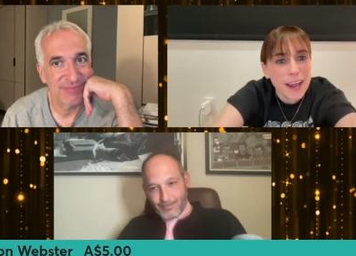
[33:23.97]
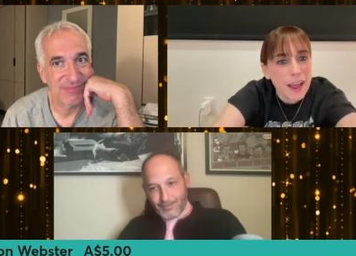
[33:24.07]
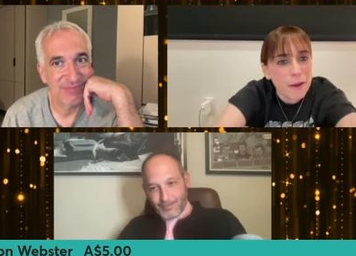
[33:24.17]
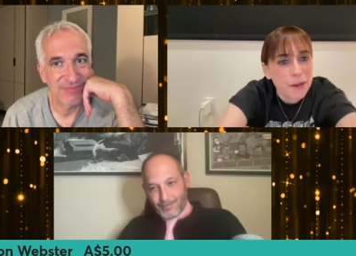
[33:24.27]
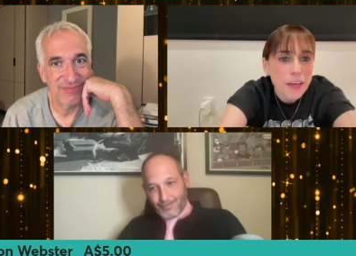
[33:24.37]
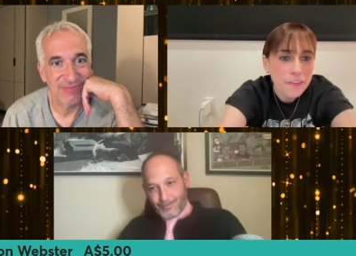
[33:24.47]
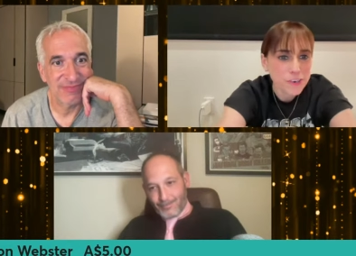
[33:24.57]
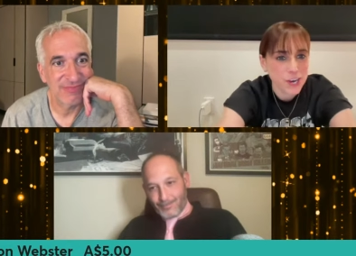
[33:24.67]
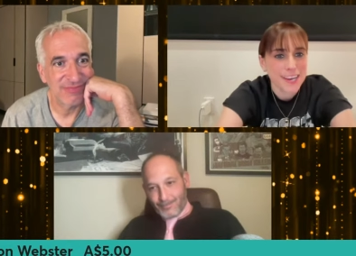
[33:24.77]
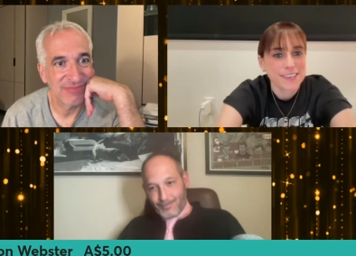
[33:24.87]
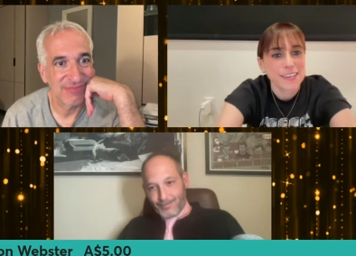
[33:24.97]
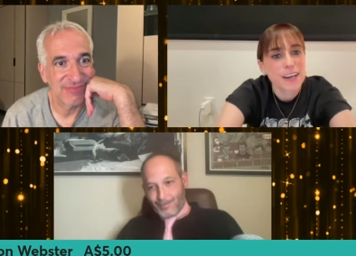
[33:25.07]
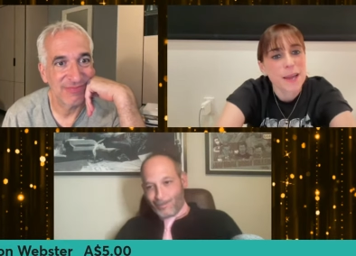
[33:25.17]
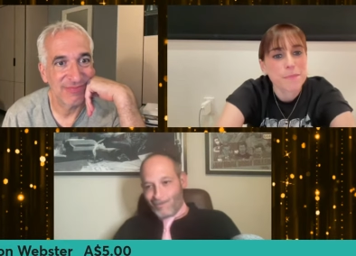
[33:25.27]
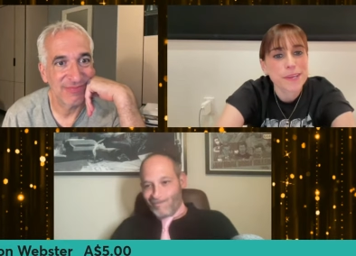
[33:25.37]
Speaker 1: now another
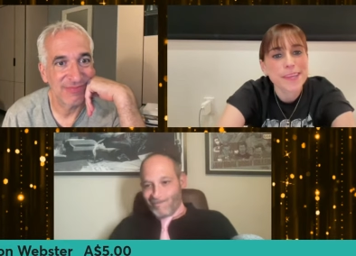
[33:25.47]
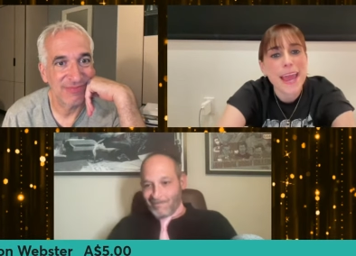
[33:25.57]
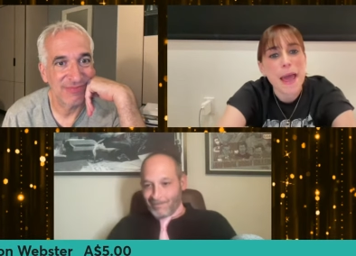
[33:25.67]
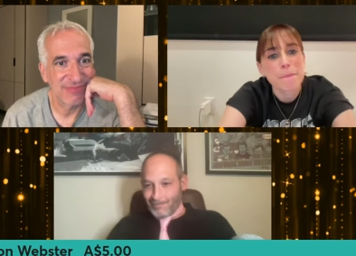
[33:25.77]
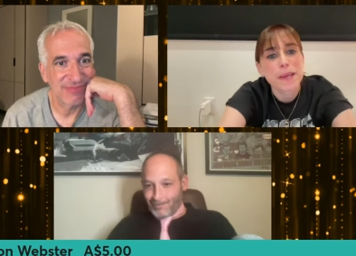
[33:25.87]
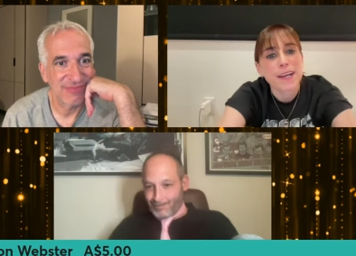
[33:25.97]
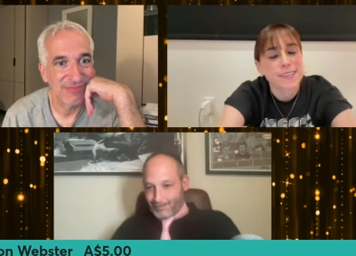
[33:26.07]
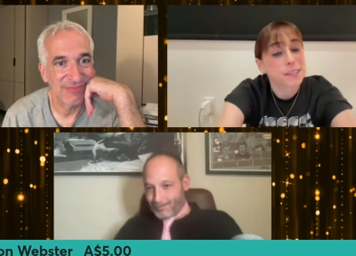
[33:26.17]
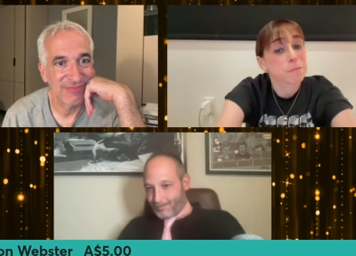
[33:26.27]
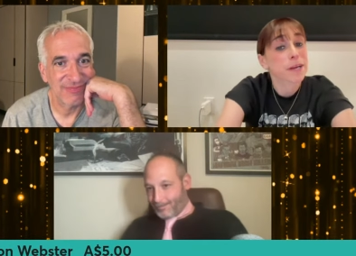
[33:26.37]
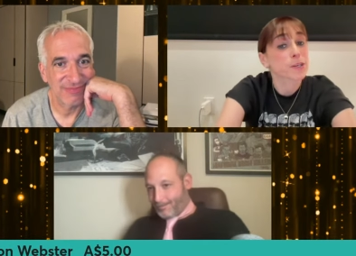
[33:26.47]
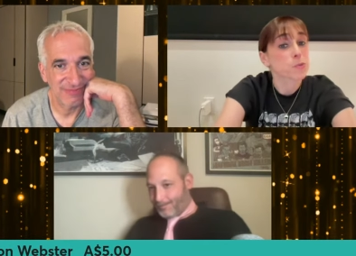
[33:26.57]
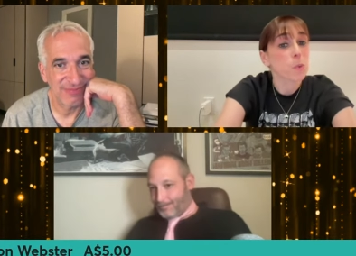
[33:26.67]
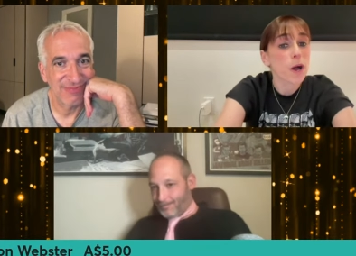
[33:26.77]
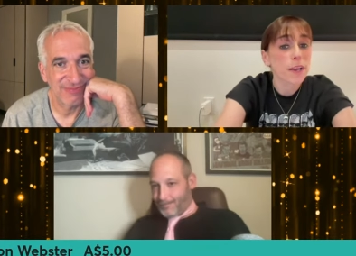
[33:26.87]
Jason. I'm really happy Godzilla
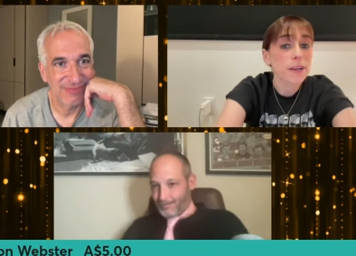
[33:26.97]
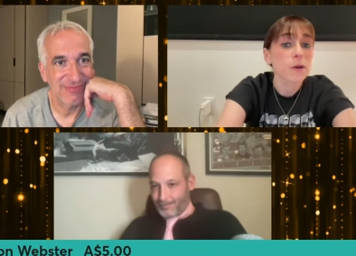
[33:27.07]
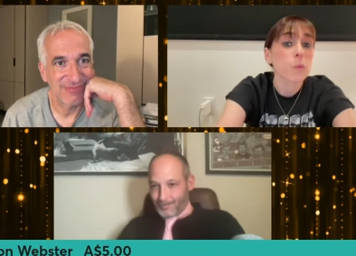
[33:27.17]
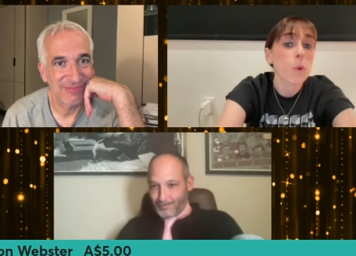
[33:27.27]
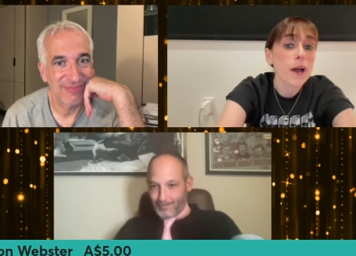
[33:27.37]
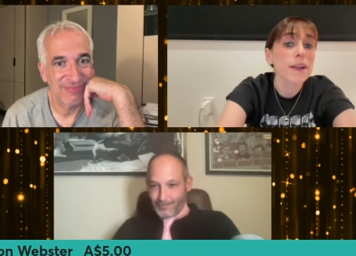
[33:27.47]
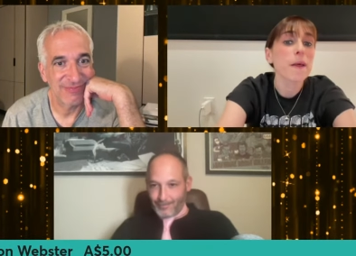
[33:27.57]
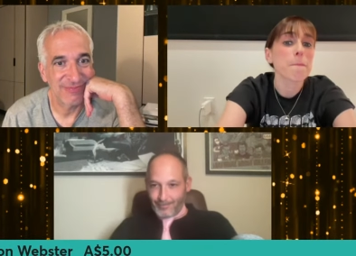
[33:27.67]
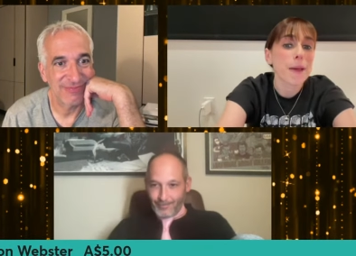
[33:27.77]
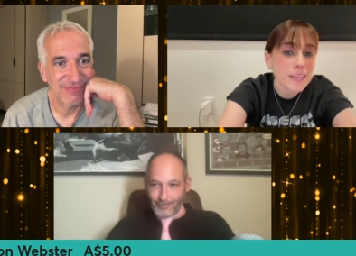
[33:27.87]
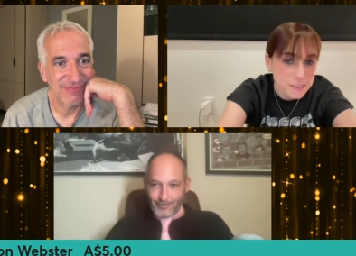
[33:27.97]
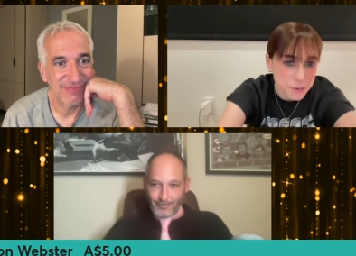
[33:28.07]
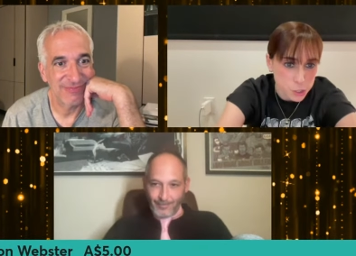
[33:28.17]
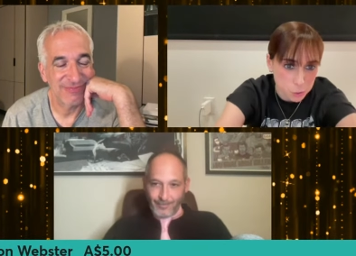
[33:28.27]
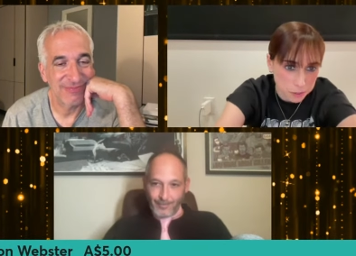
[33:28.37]
Minus One won Best
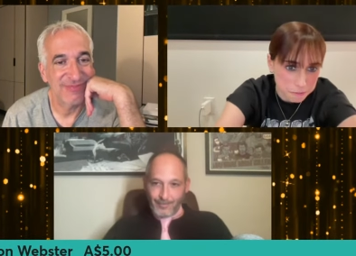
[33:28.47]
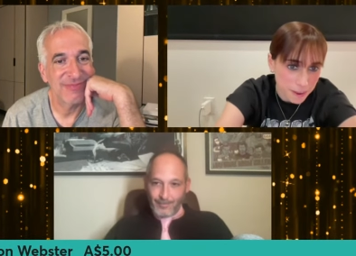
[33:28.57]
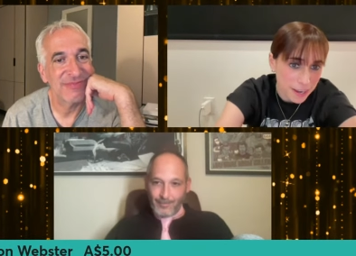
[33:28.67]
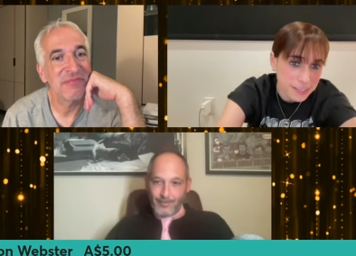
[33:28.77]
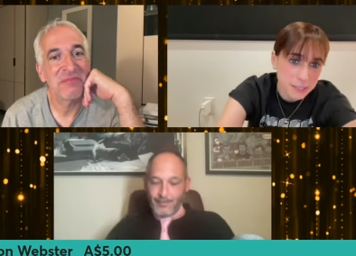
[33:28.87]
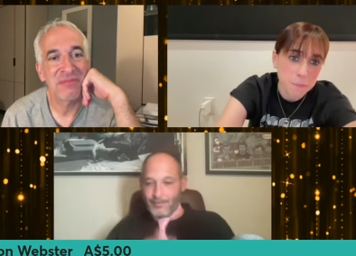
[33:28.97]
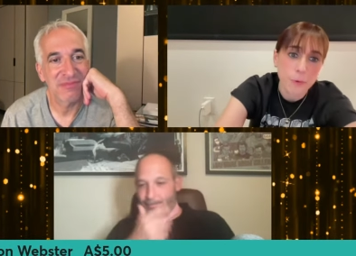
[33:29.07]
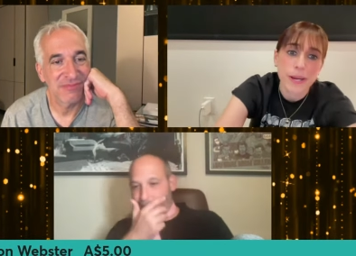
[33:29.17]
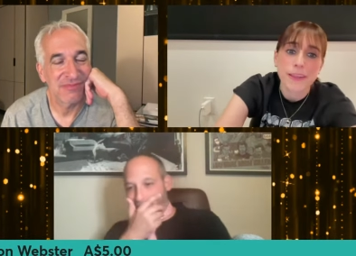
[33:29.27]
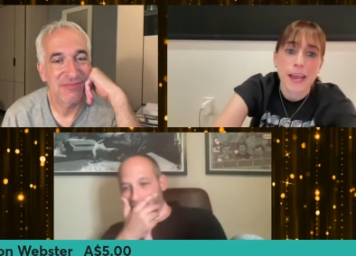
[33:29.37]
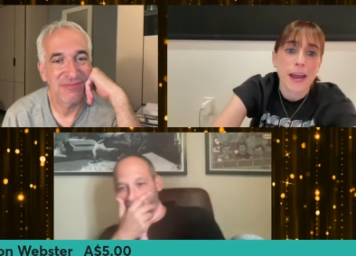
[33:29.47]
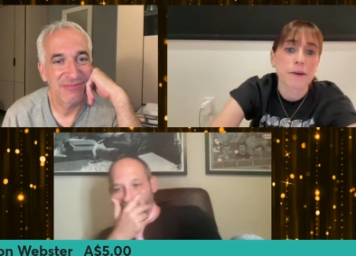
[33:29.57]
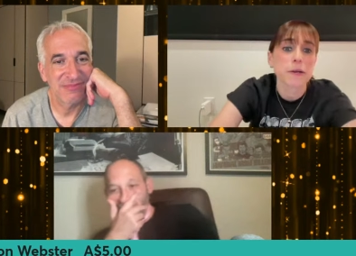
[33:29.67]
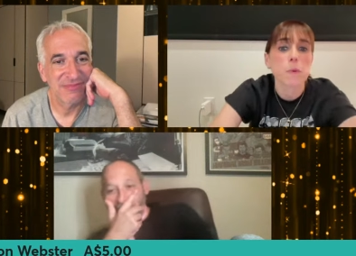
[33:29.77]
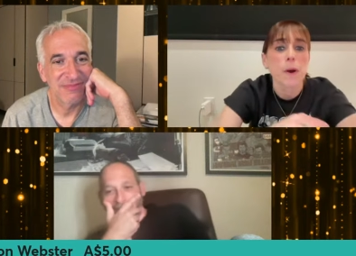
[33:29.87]
Visual Effects, and The Boy and the
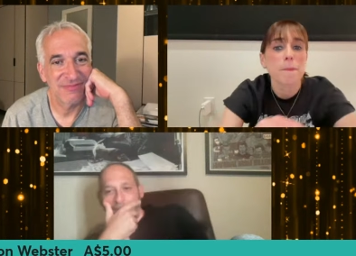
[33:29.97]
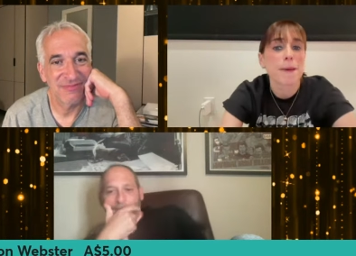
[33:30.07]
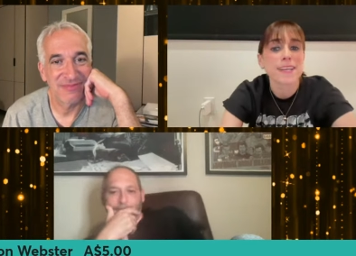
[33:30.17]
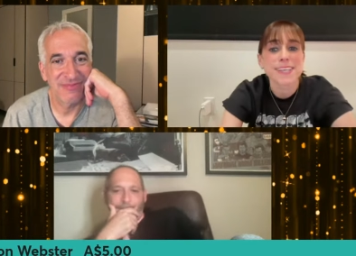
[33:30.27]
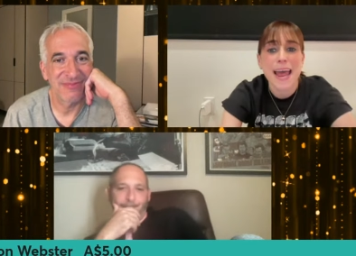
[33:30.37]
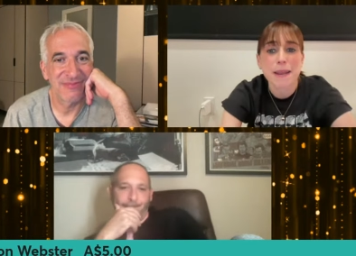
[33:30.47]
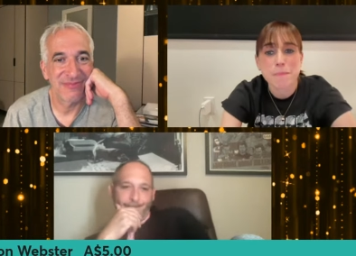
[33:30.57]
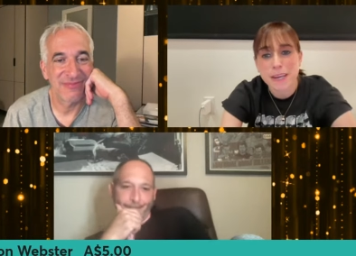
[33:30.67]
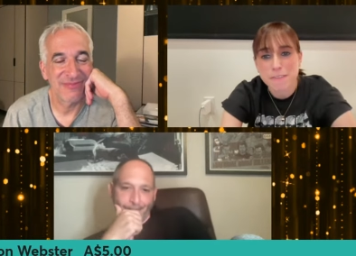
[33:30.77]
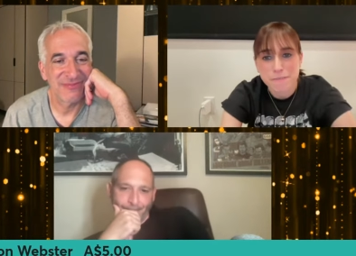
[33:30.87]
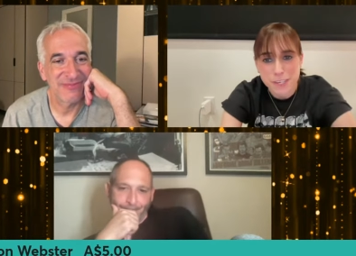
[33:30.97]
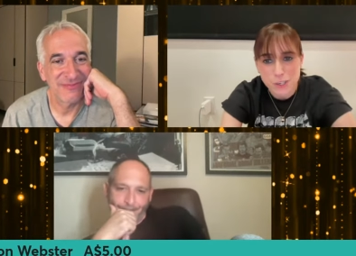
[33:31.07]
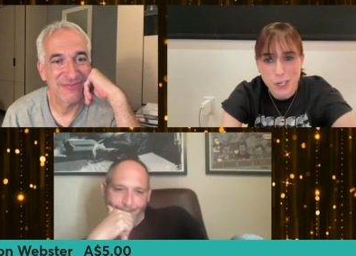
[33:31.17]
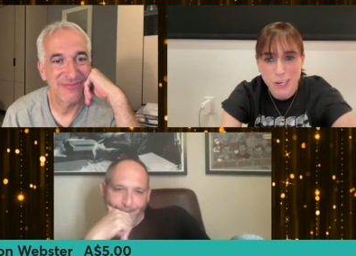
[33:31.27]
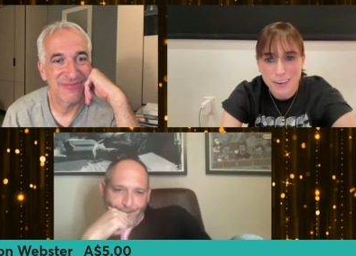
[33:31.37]
Heron won Best Animated
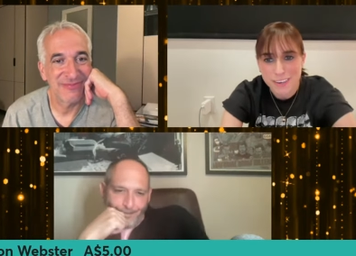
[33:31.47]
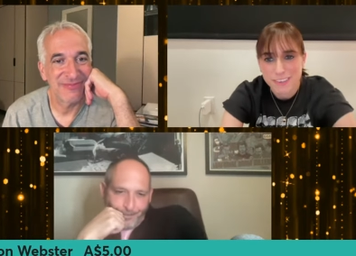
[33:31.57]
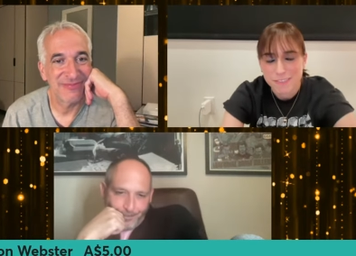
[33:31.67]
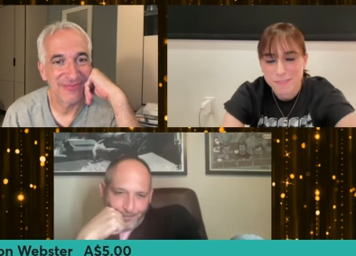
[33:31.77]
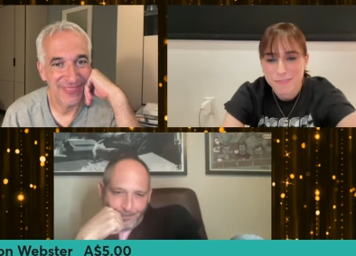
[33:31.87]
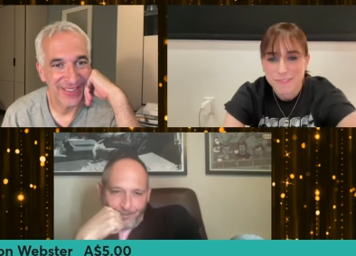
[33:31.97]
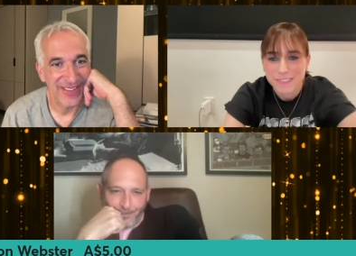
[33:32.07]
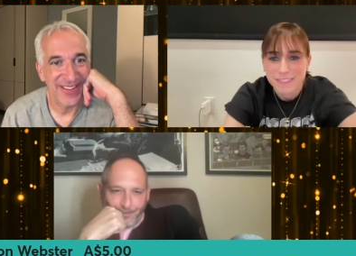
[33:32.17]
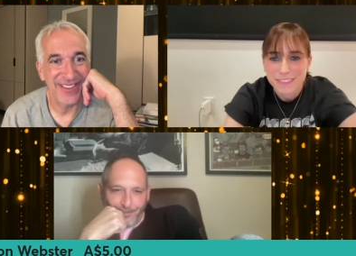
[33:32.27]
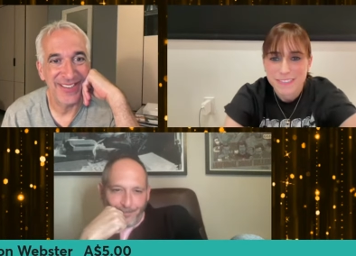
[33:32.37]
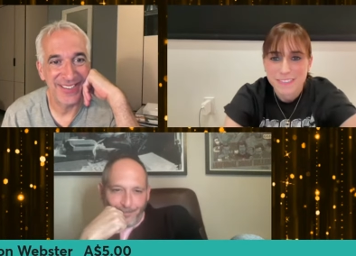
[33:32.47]
Feature. Yes,